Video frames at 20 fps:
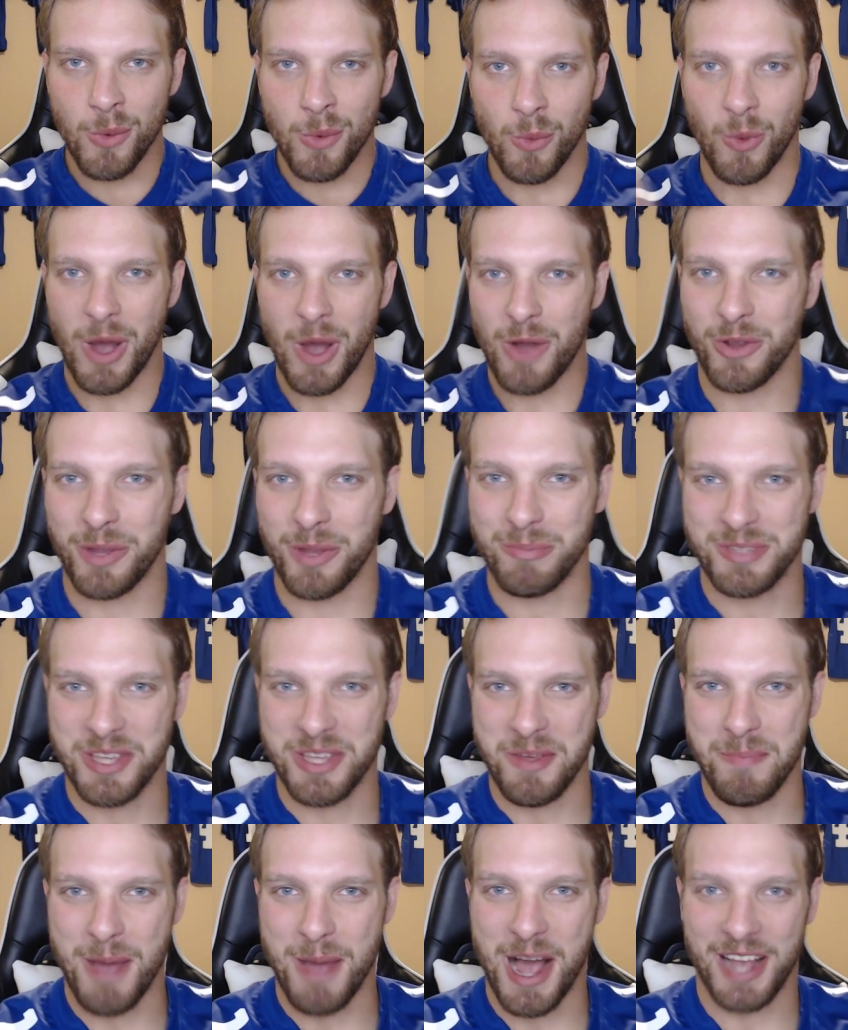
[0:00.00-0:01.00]
Welcome to
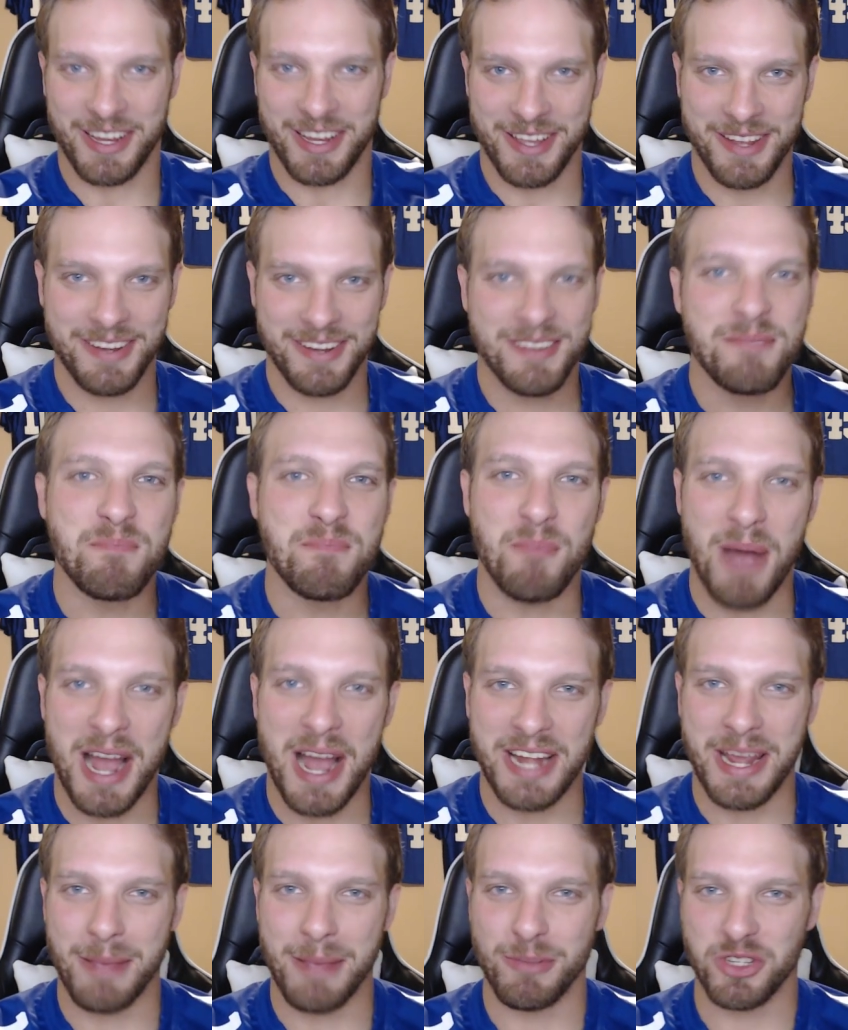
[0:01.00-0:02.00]
the pocket. My
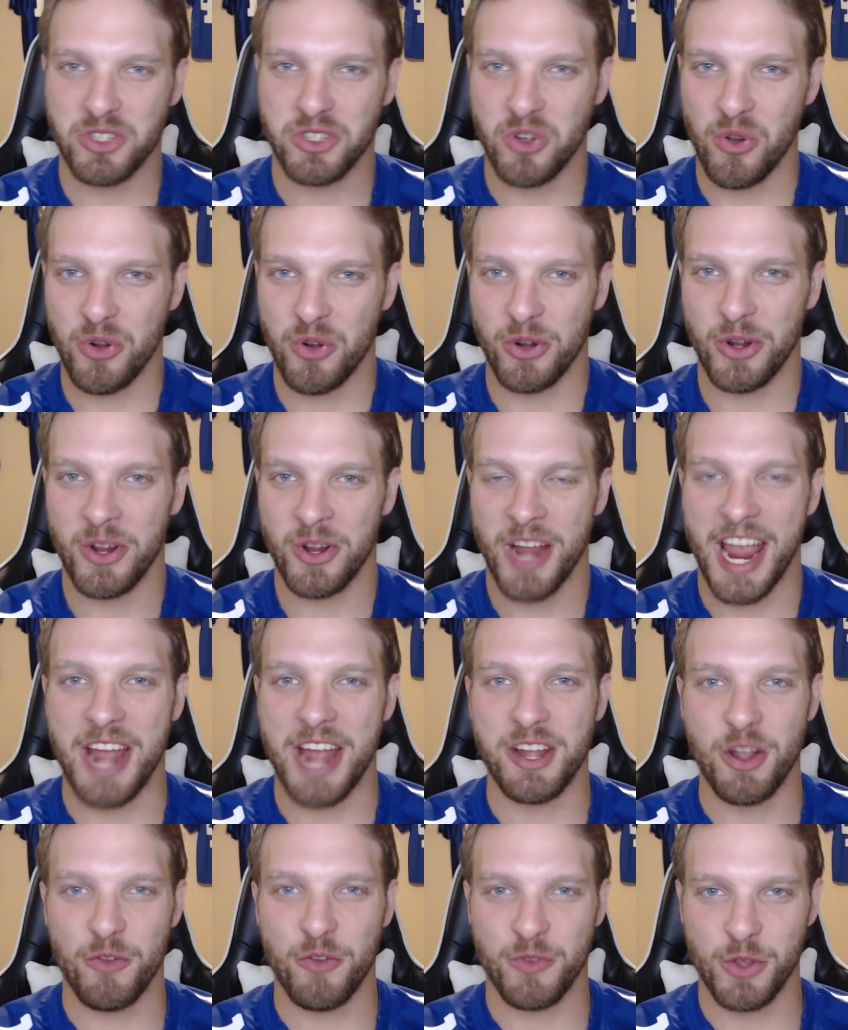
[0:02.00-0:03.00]
name is Scooter, and
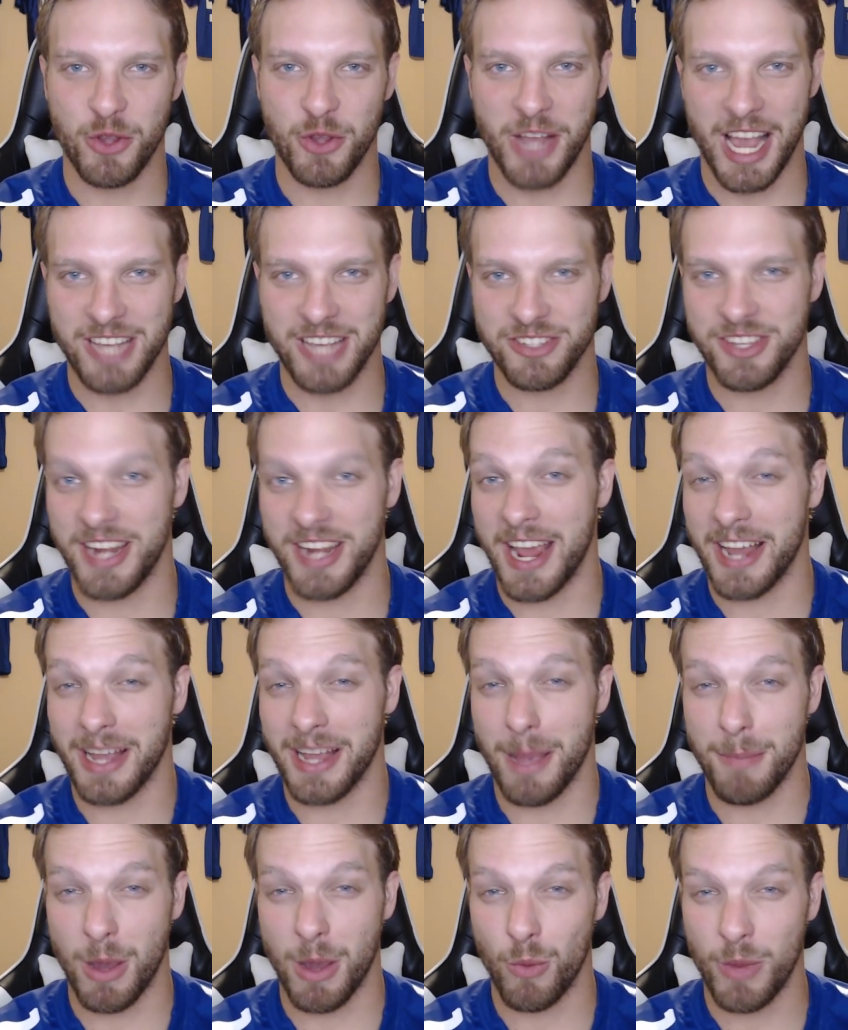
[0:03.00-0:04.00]
here for you guys today. I
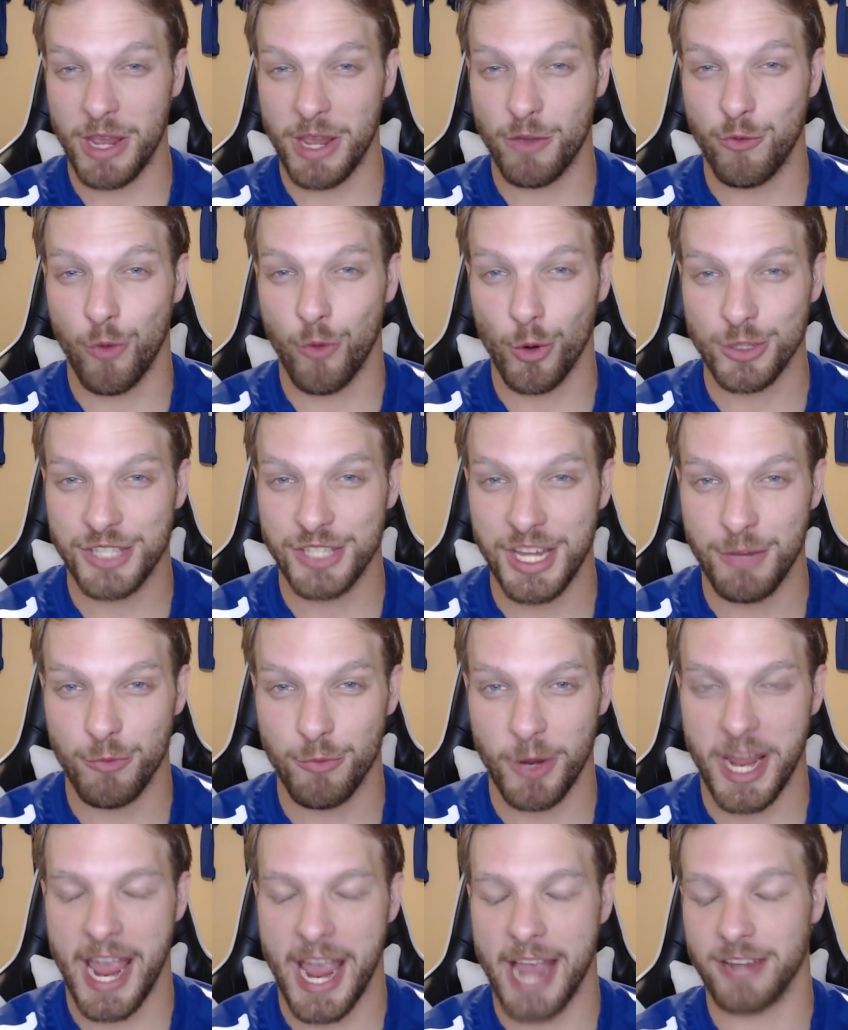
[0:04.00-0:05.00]
got my week 14
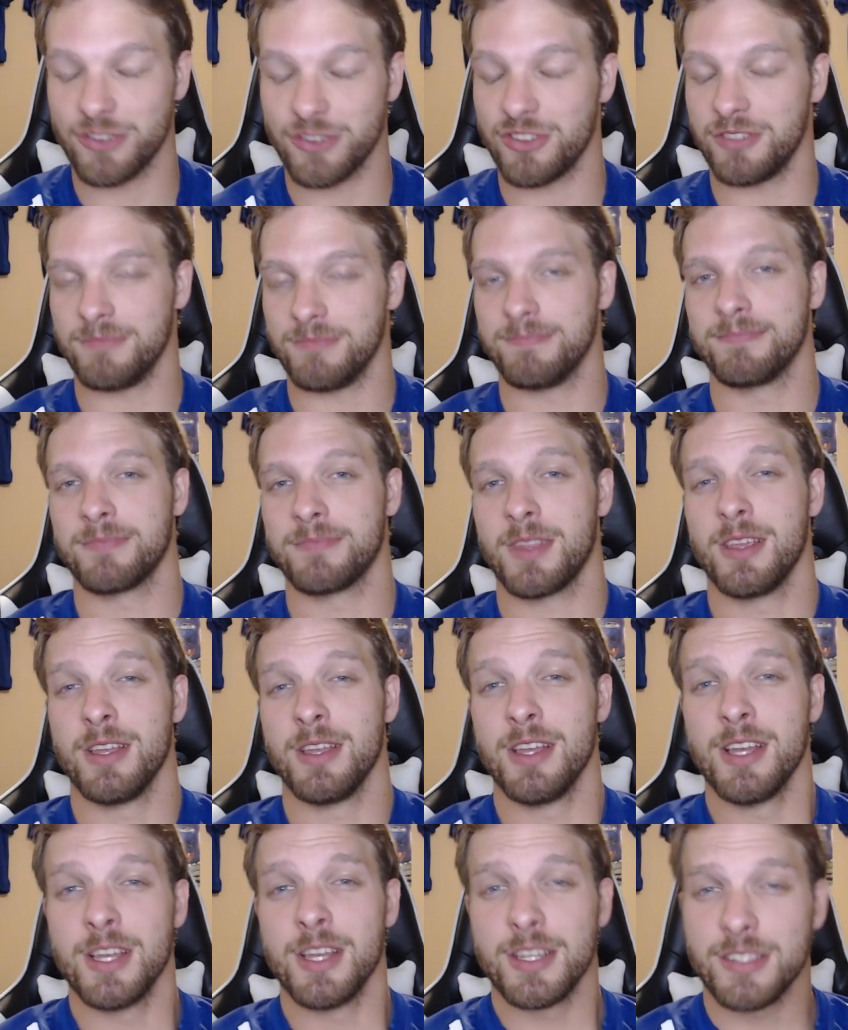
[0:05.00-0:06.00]
reaction
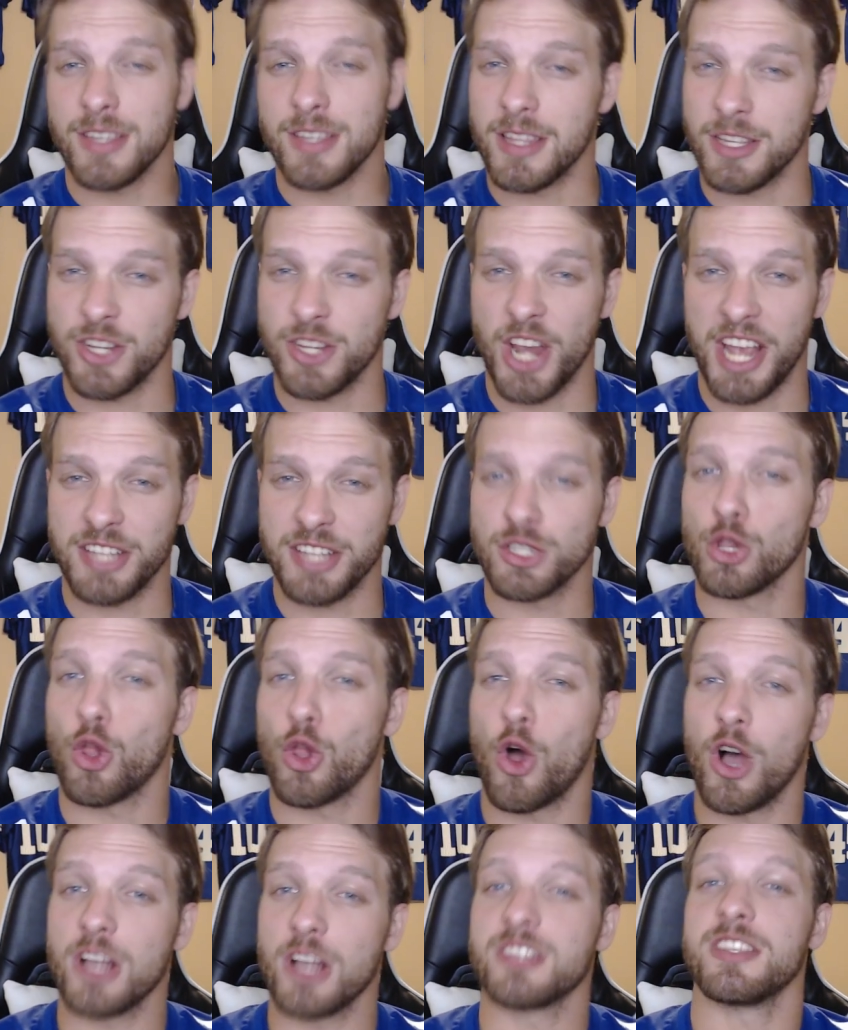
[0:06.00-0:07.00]
to the Giants'
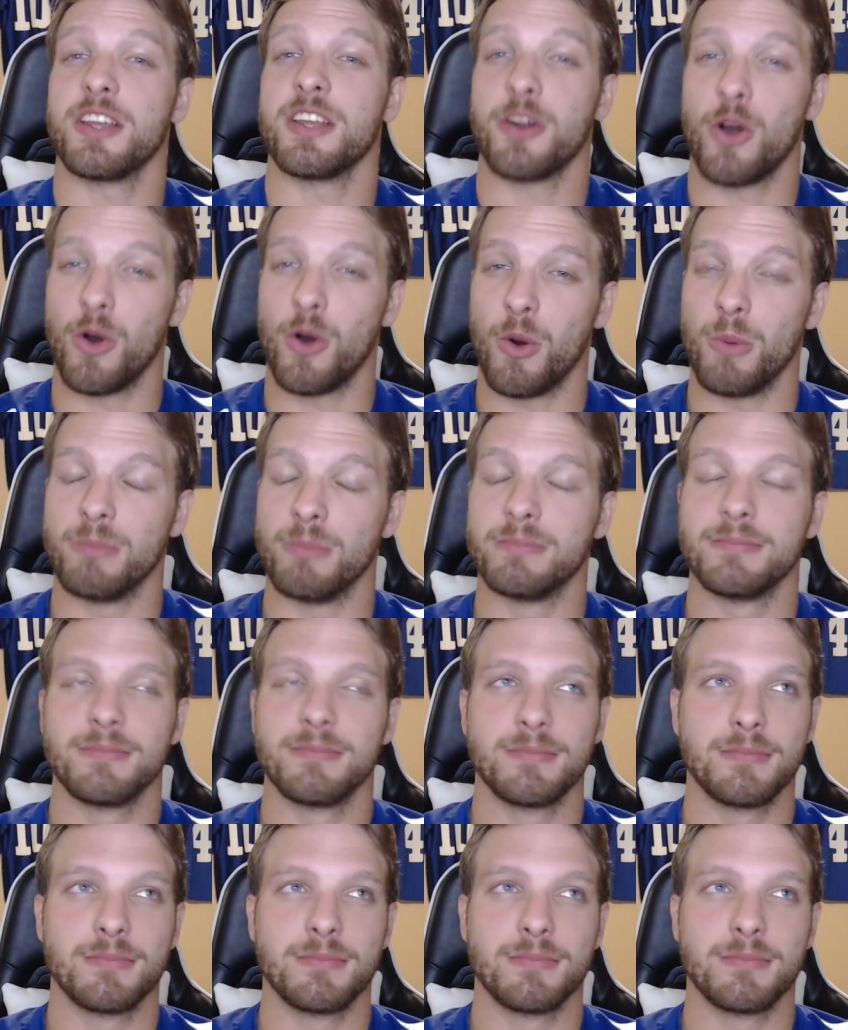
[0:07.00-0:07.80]
loss at home,